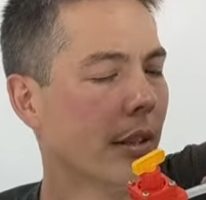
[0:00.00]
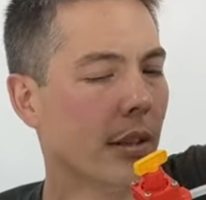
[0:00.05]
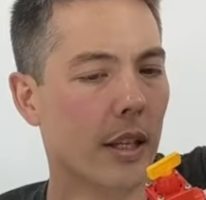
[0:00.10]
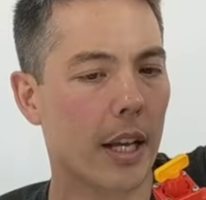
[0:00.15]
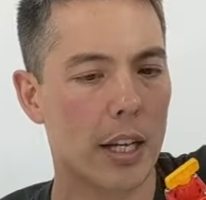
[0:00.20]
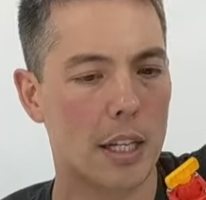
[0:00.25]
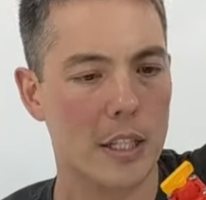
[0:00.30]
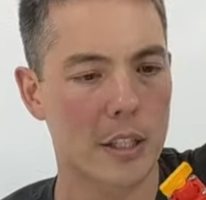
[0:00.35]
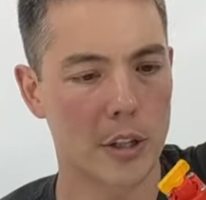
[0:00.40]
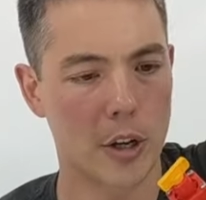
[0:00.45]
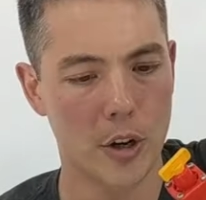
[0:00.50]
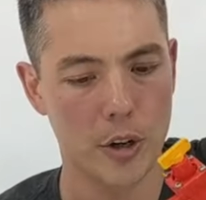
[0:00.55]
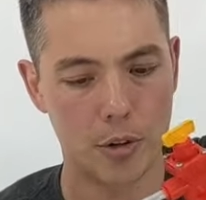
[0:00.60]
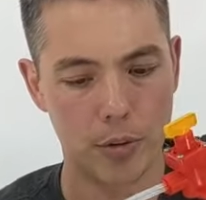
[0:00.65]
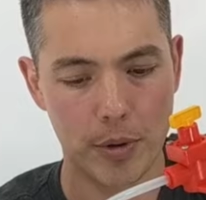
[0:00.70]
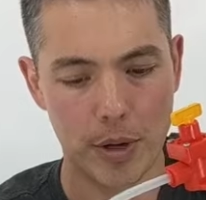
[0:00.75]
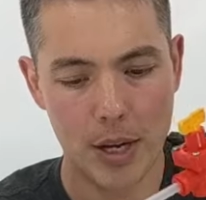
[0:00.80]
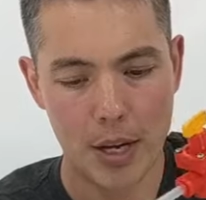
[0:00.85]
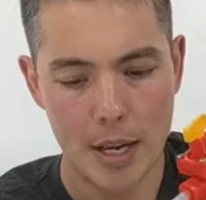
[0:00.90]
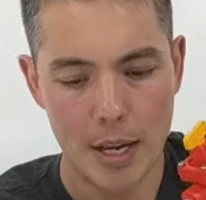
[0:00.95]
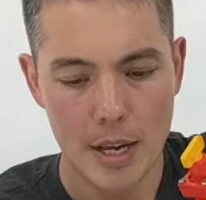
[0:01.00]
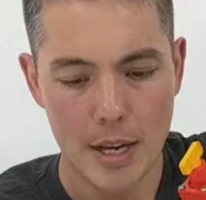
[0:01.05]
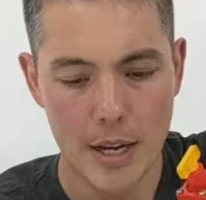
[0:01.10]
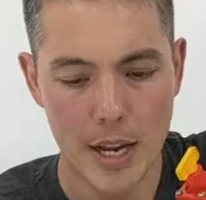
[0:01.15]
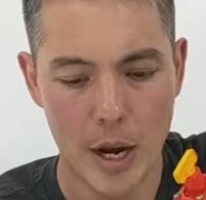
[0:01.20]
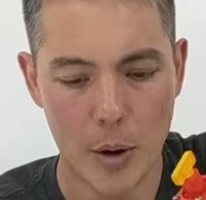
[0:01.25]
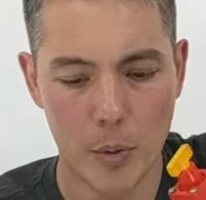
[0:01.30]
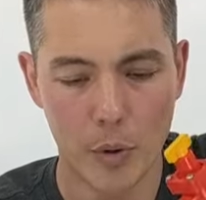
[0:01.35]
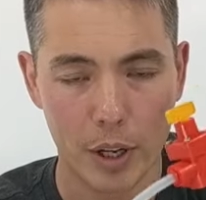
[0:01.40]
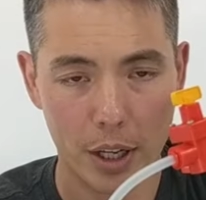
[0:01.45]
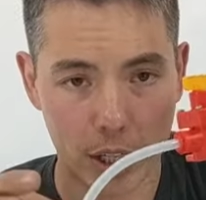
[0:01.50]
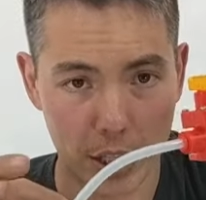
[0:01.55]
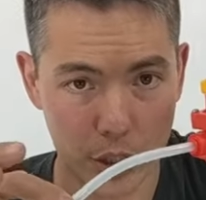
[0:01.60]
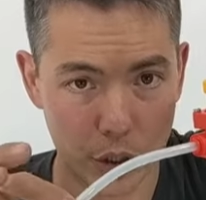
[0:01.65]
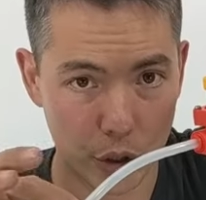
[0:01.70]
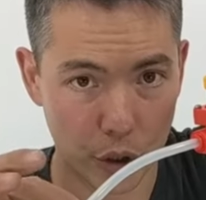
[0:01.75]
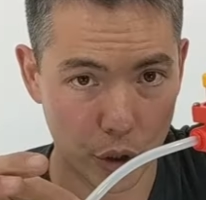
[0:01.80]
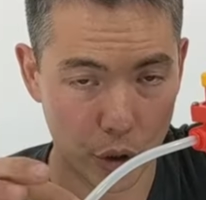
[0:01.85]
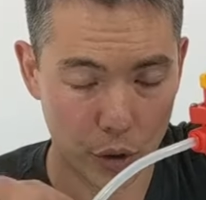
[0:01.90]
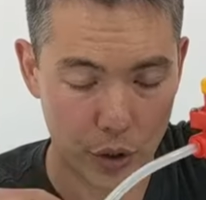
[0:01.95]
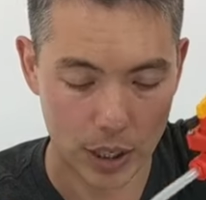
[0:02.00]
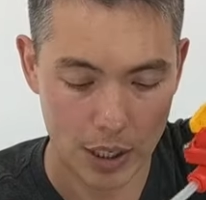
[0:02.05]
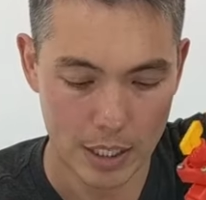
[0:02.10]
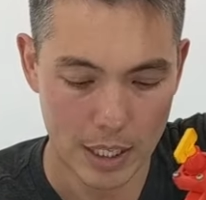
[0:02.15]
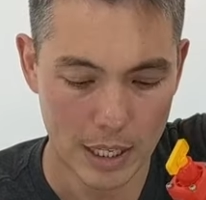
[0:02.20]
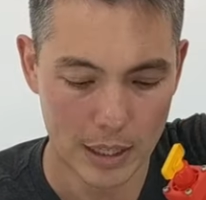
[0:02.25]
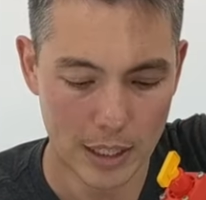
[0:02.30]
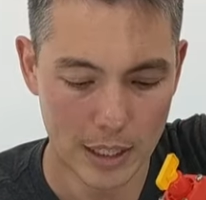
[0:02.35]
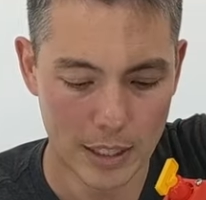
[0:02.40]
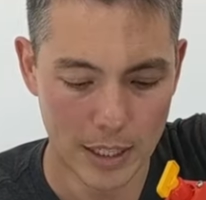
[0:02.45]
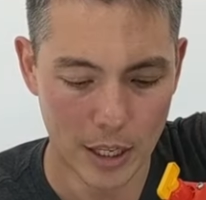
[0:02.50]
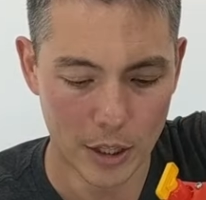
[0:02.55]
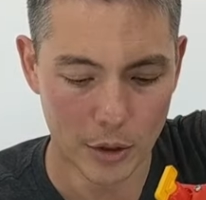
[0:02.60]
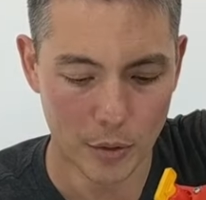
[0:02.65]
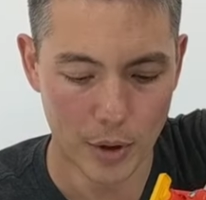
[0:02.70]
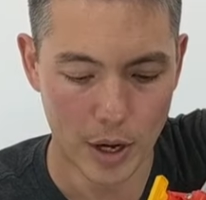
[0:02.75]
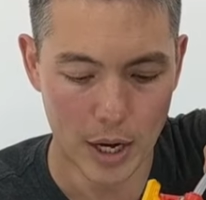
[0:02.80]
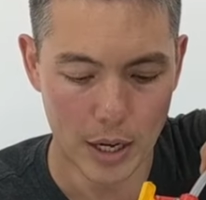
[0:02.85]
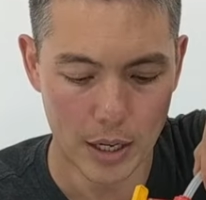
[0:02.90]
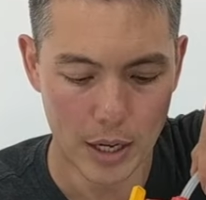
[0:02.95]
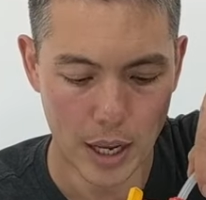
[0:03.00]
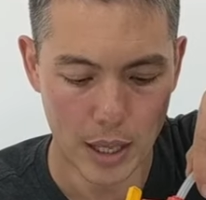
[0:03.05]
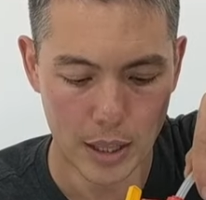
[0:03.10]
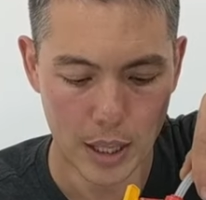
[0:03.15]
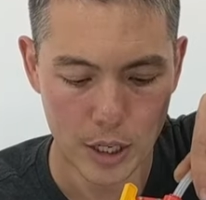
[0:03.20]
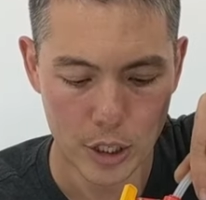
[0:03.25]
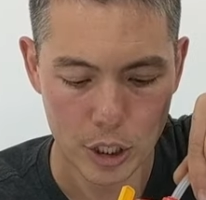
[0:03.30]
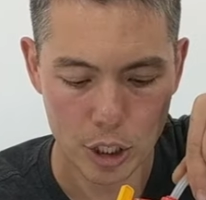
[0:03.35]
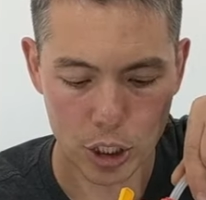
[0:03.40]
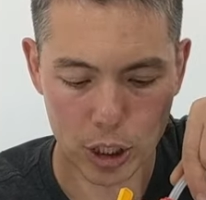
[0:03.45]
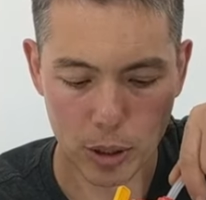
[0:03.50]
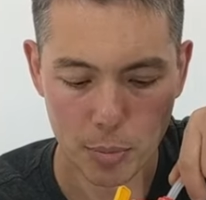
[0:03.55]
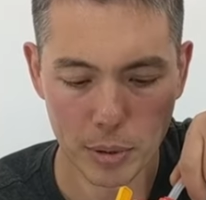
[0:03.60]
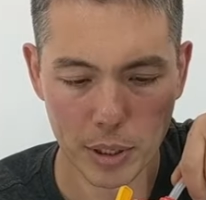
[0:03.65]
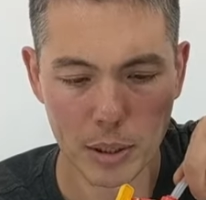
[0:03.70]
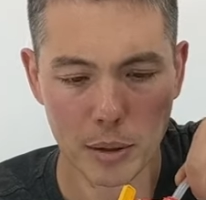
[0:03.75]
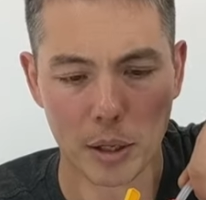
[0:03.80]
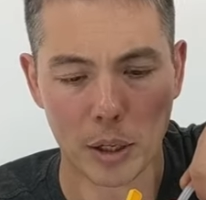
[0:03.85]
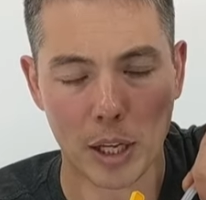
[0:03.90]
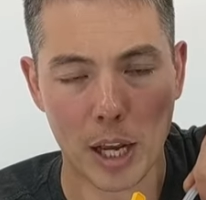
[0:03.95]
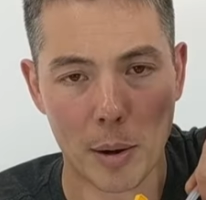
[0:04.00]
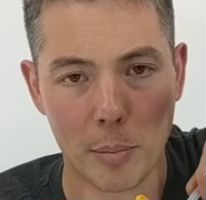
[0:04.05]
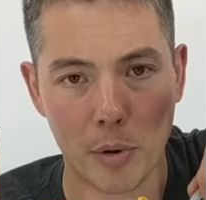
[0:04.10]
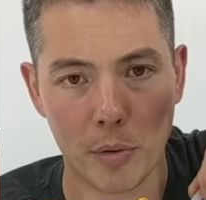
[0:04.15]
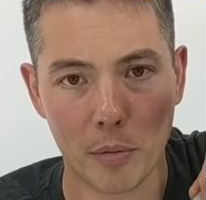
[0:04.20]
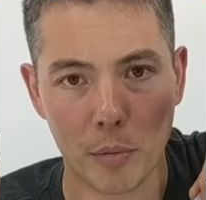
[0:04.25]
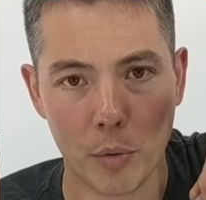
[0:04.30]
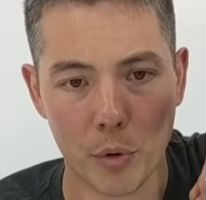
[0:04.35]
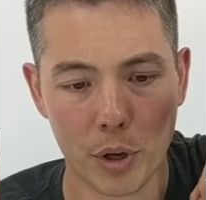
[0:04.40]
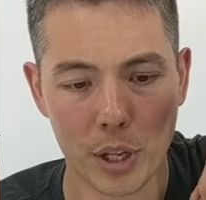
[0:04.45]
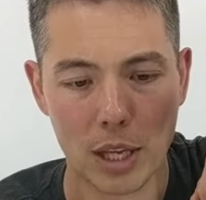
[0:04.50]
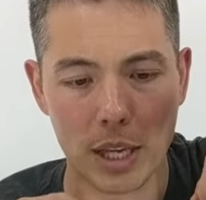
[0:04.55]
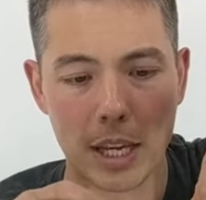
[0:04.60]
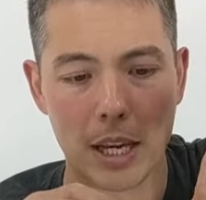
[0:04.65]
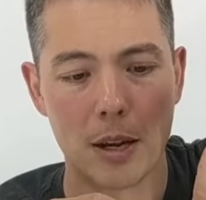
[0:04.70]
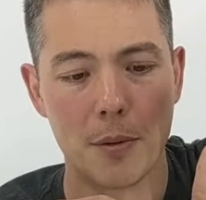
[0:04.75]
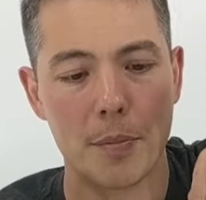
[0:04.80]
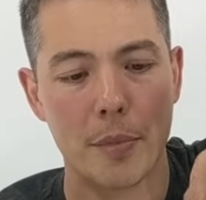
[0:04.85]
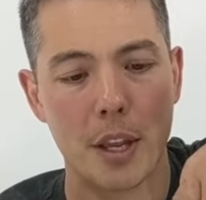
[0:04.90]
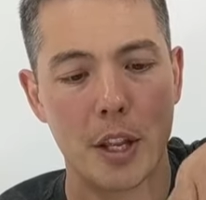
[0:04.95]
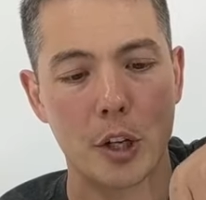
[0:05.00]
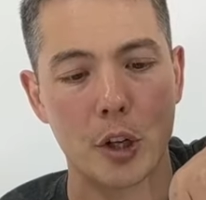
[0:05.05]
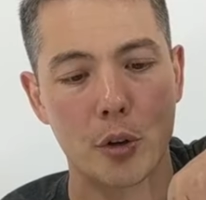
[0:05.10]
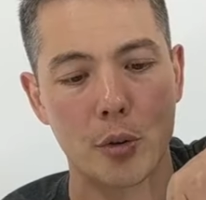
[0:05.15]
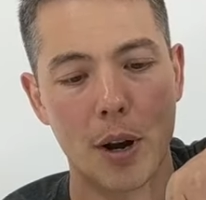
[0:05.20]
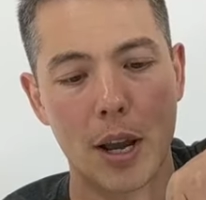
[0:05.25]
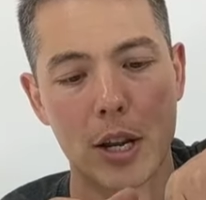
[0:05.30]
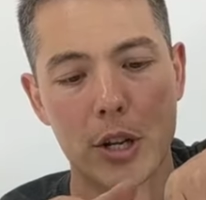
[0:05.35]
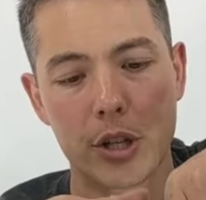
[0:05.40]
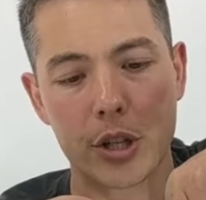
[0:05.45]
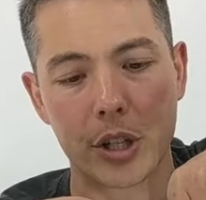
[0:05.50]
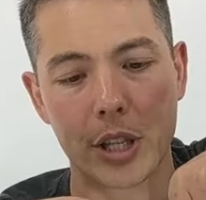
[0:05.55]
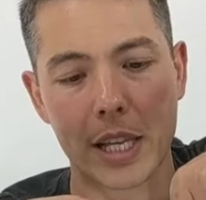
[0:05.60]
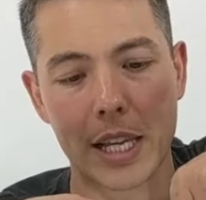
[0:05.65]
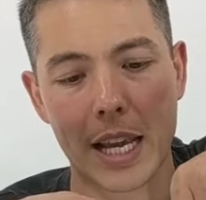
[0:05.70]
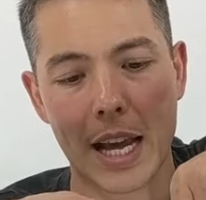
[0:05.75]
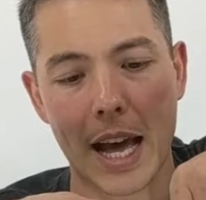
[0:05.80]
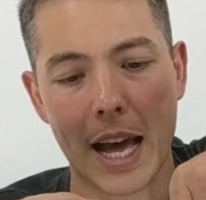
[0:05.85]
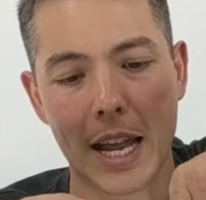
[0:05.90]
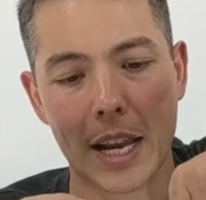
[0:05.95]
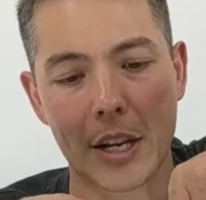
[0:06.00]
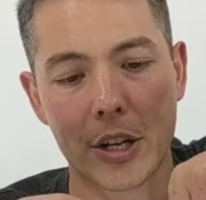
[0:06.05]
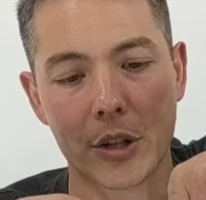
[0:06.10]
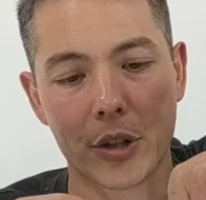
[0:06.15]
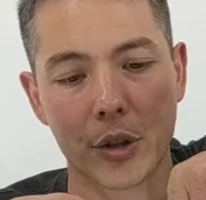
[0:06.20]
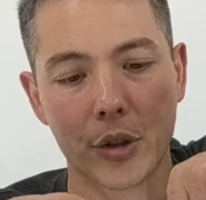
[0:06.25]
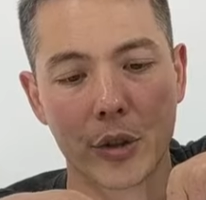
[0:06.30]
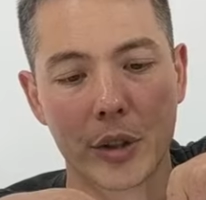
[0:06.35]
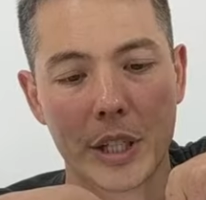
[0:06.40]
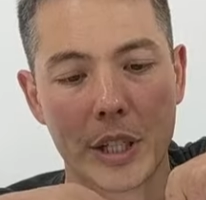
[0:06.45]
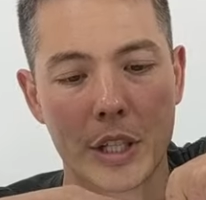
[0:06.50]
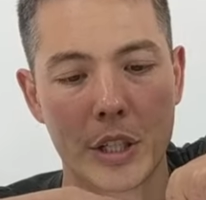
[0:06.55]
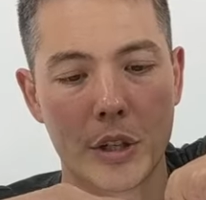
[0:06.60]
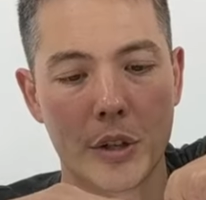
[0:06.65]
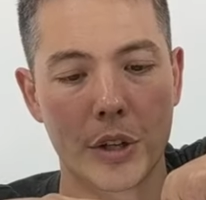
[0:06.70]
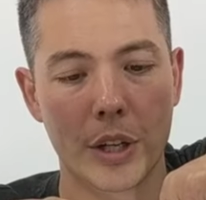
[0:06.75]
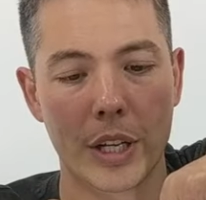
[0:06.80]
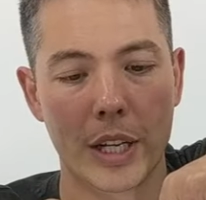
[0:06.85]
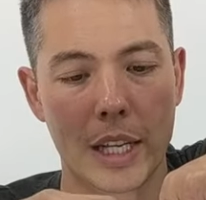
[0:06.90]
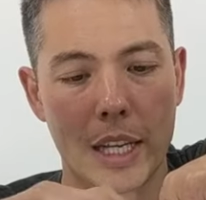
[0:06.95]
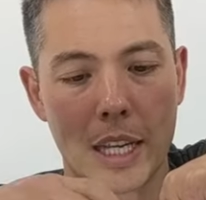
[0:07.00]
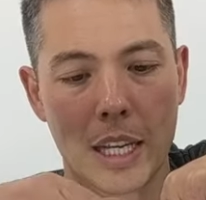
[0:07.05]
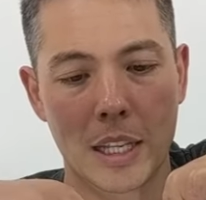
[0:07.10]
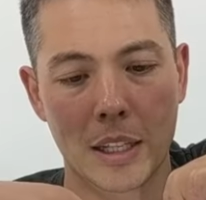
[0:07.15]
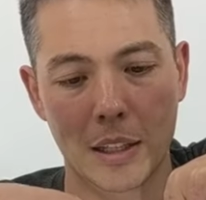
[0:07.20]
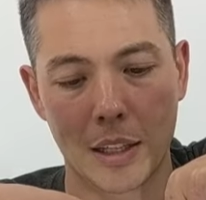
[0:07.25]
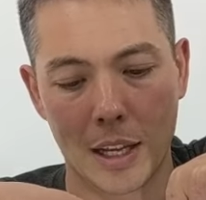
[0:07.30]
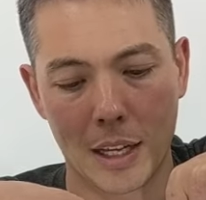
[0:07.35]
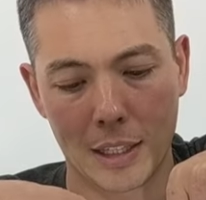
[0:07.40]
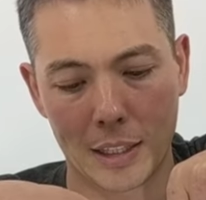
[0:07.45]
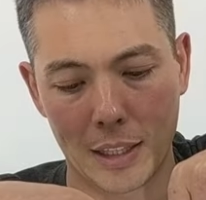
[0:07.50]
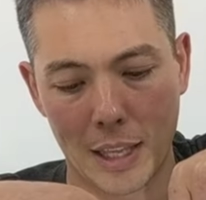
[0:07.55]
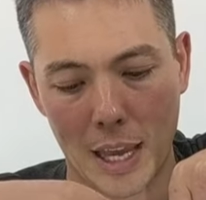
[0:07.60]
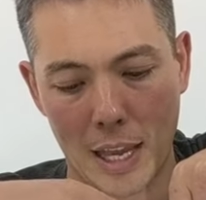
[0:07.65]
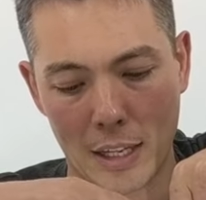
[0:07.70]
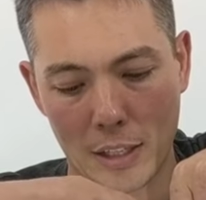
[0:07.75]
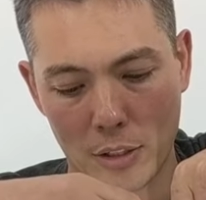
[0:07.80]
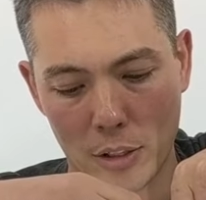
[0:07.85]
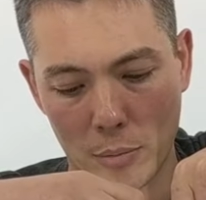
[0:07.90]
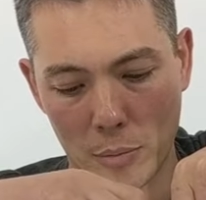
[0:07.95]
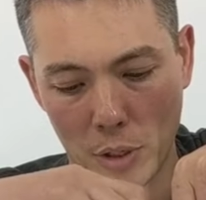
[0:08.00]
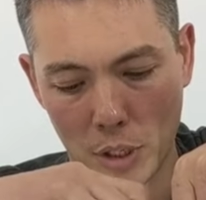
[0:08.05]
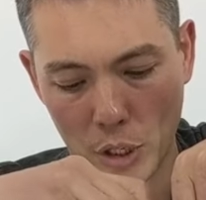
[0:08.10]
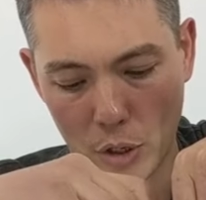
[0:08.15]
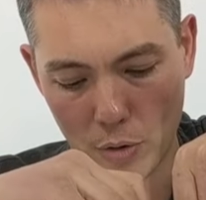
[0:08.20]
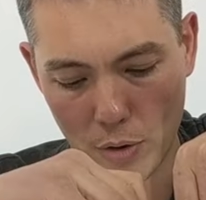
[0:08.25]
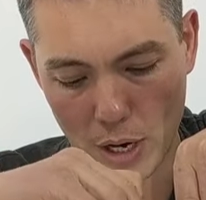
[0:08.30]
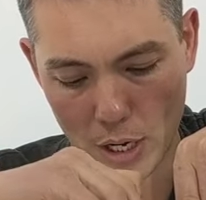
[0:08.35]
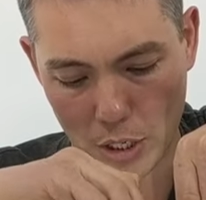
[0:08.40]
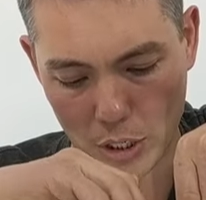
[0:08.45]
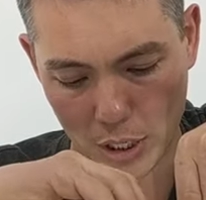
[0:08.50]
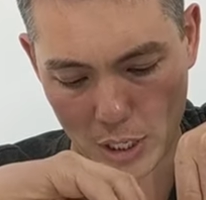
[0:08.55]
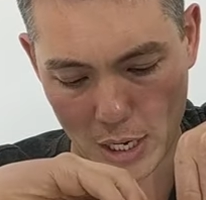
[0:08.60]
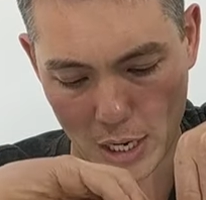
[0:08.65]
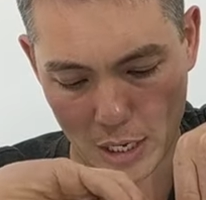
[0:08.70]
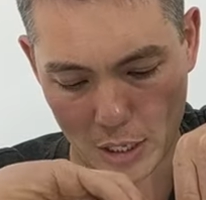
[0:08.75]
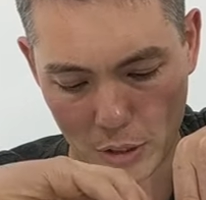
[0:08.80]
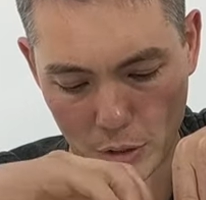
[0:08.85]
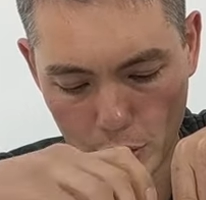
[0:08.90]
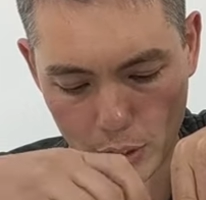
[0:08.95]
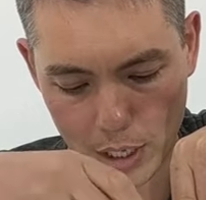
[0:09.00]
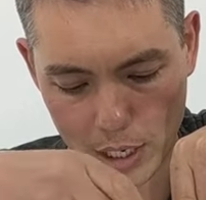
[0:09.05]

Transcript: like so. Now what I can do is get this other end and then just dip it in a cup of water here and gradually undo this unit here like that. So I'm gonna gradually undo